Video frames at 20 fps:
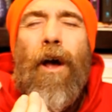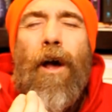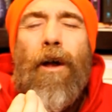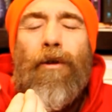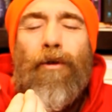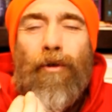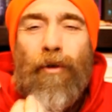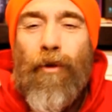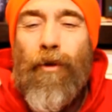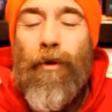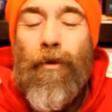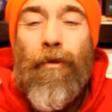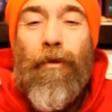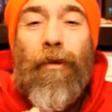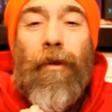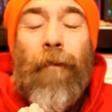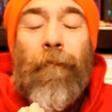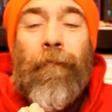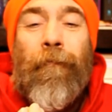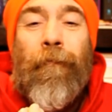
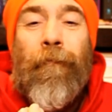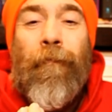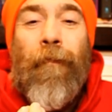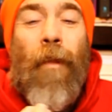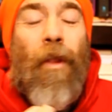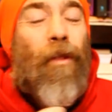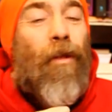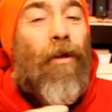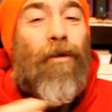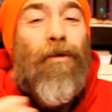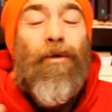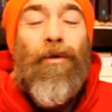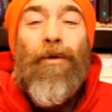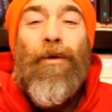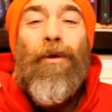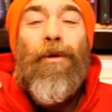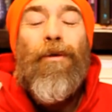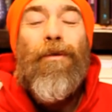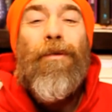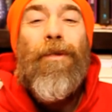truth. The
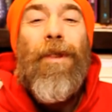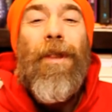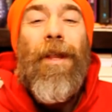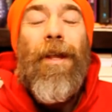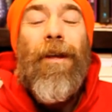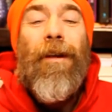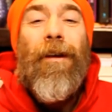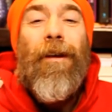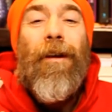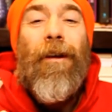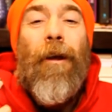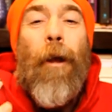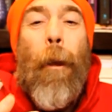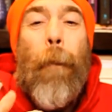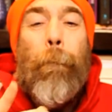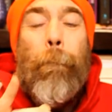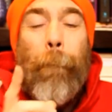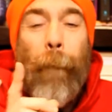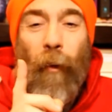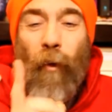truth
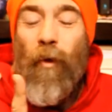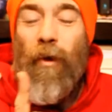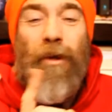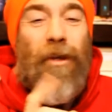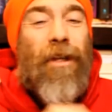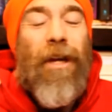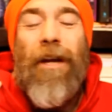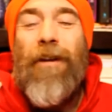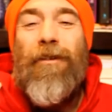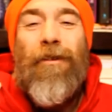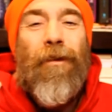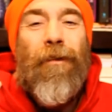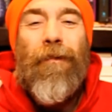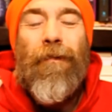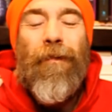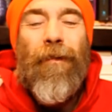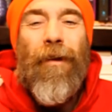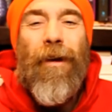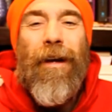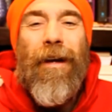will set you
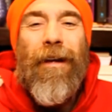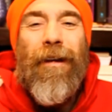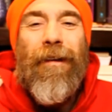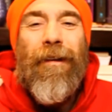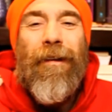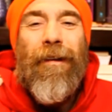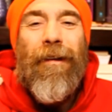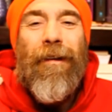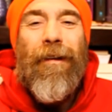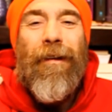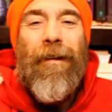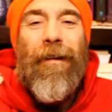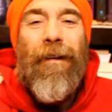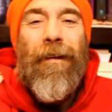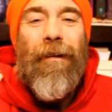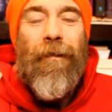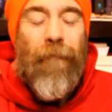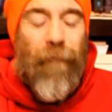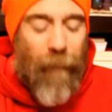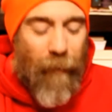free,
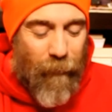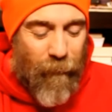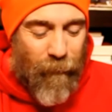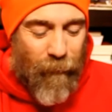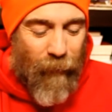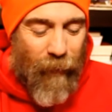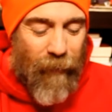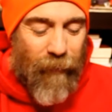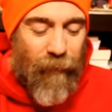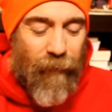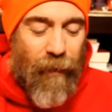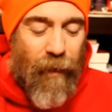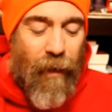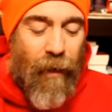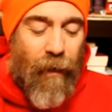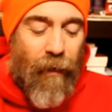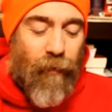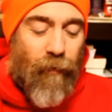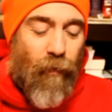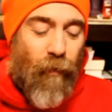my friends.
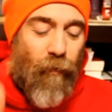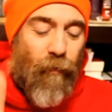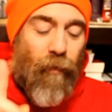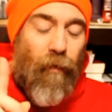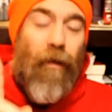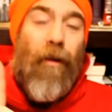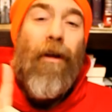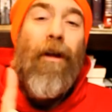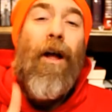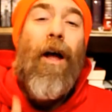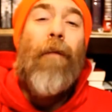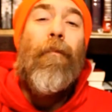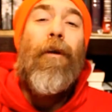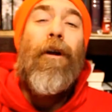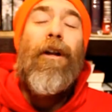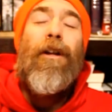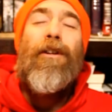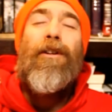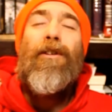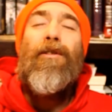So I'm going
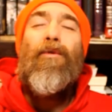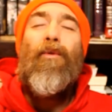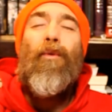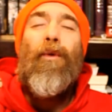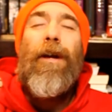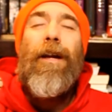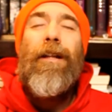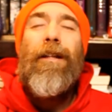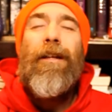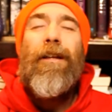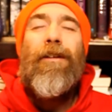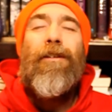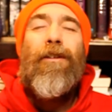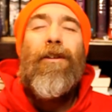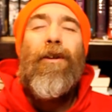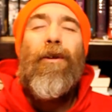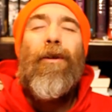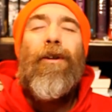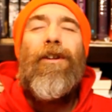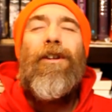to just read this
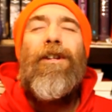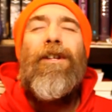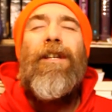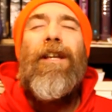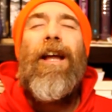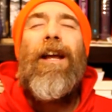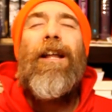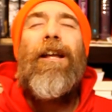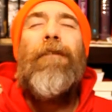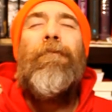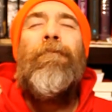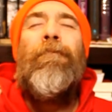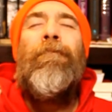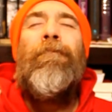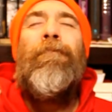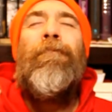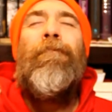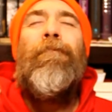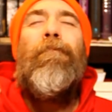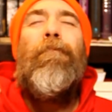to you and just let it
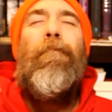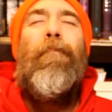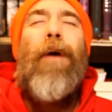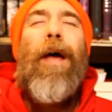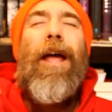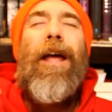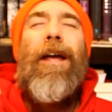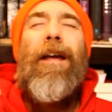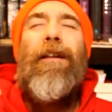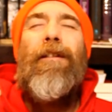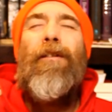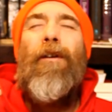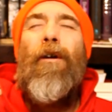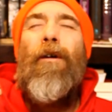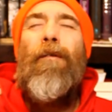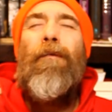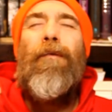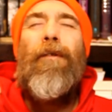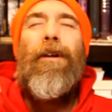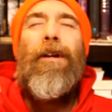bathe
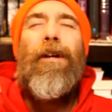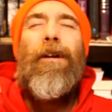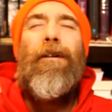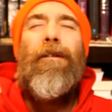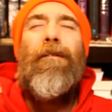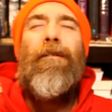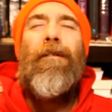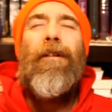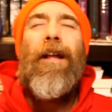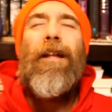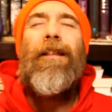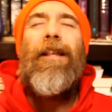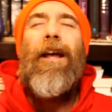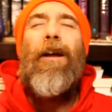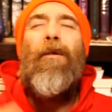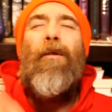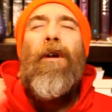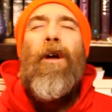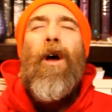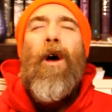over you. Let that
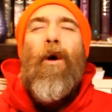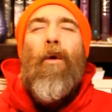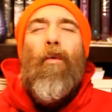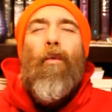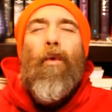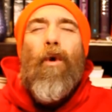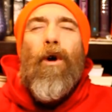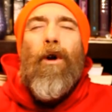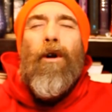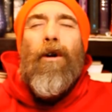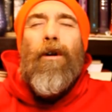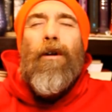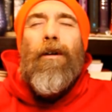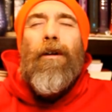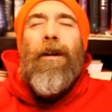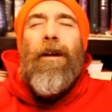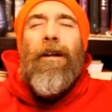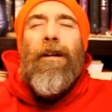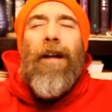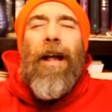word,
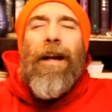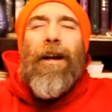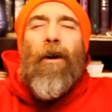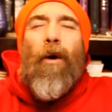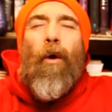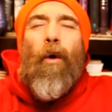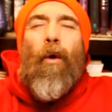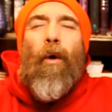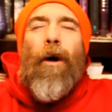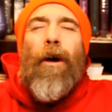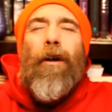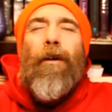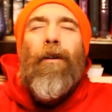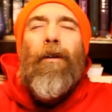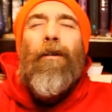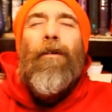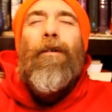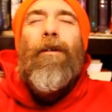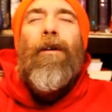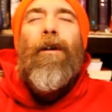like
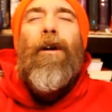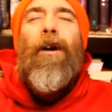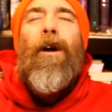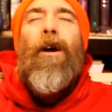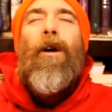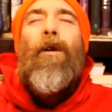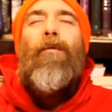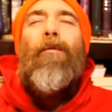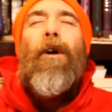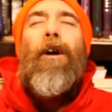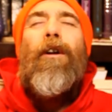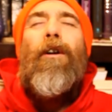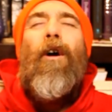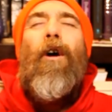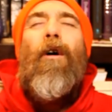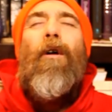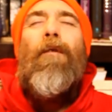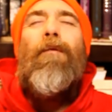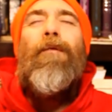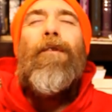oil, run
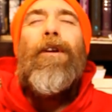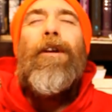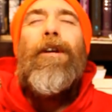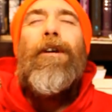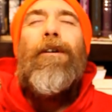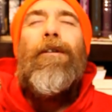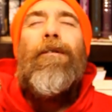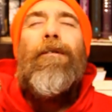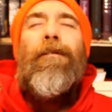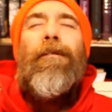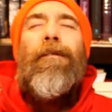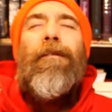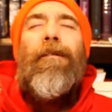over you